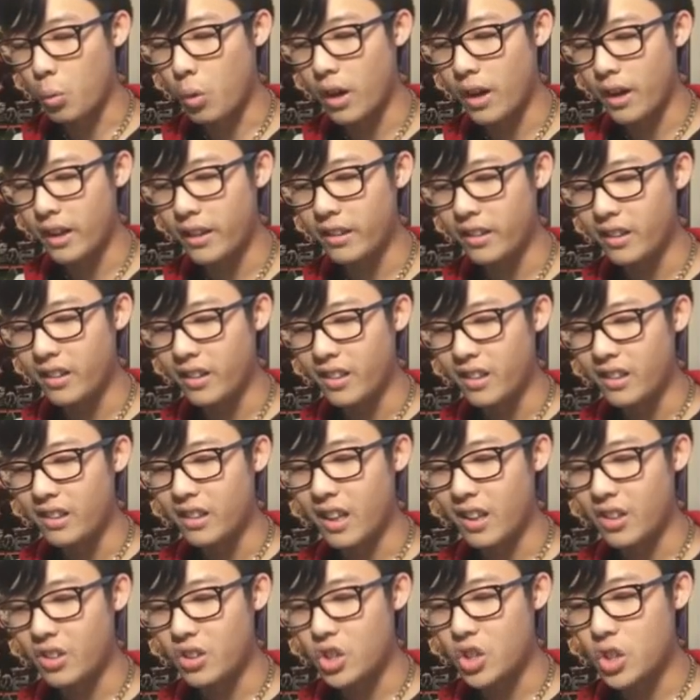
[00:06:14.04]
1,
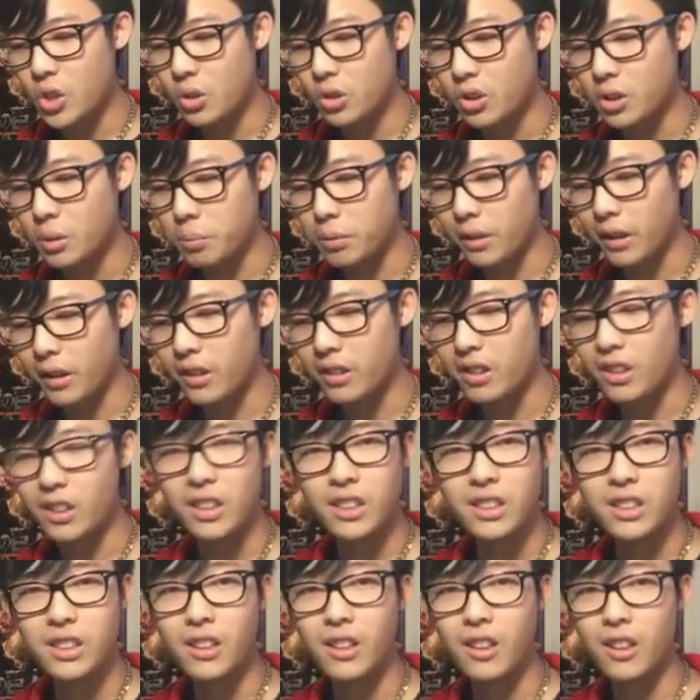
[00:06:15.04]
then choose a player to
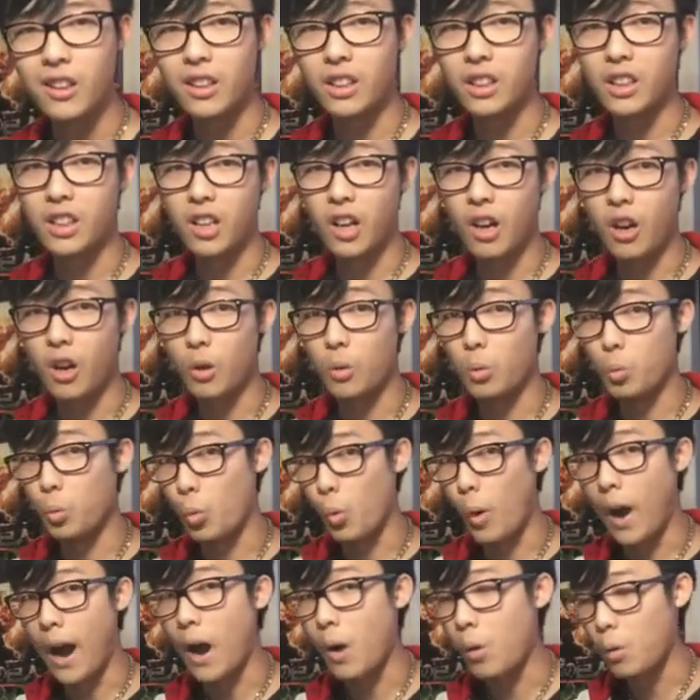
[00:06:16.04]
discard a card.
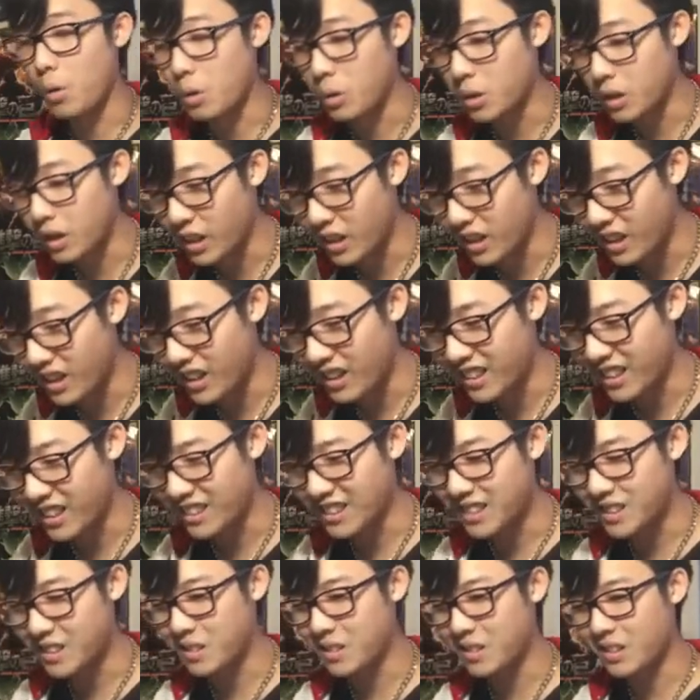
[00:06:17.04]
Wow, okay,
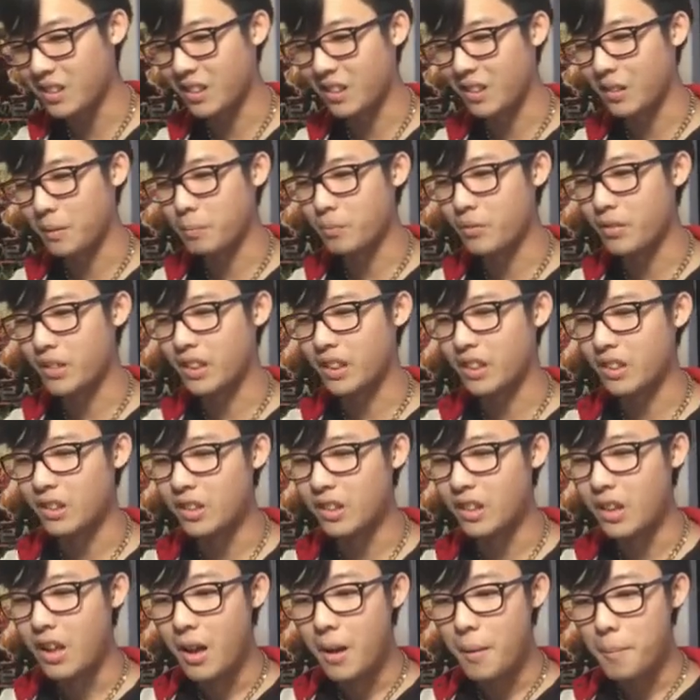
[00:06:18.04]
that's pretty
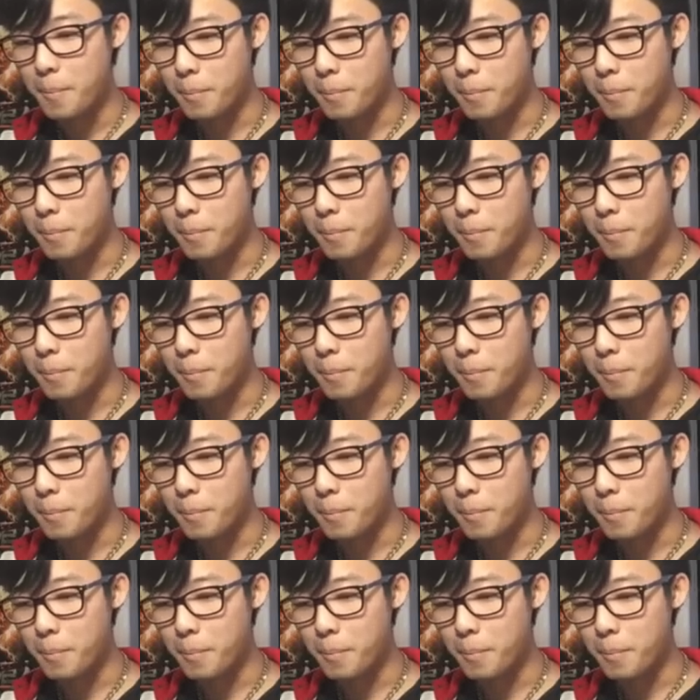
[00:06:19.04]
cool.